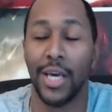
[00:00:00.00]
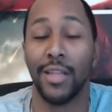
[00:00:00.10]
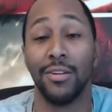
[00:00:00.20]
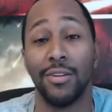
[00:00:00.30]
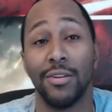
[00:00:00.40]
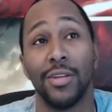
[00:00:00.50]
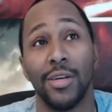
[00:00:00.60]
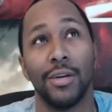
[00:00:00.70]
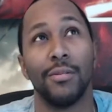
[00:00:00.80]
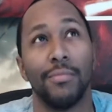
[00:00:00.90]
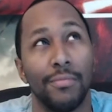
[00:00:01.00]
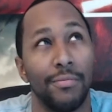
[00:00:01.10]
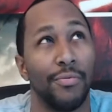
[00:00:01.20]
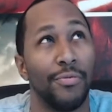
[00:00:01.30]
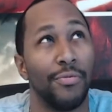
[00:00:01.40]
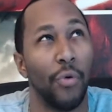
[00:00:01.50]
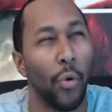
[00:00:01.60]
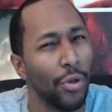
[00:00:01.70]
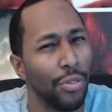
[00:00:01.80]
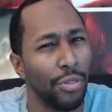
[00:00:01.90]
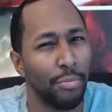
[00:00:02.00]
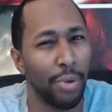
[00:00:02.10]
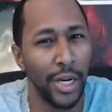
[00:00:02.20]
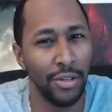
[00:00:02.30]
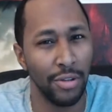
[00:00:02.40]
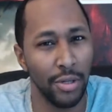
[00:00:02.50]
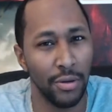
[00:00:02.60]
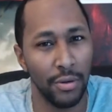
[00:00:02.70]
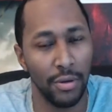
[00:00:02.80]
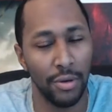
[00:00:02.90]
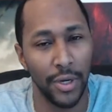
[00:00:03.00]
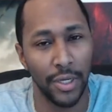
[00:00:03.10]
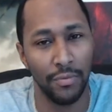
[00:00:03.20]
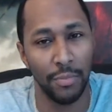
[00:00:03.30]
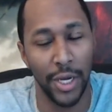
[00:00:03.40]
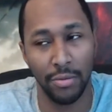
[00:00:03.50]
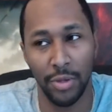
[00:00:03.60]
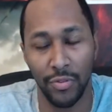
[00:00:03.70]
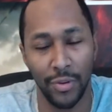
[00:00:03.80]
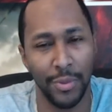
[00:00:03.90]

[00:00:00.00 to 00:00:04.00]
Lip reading: This is the fourth Bryan Singer directed X Men film.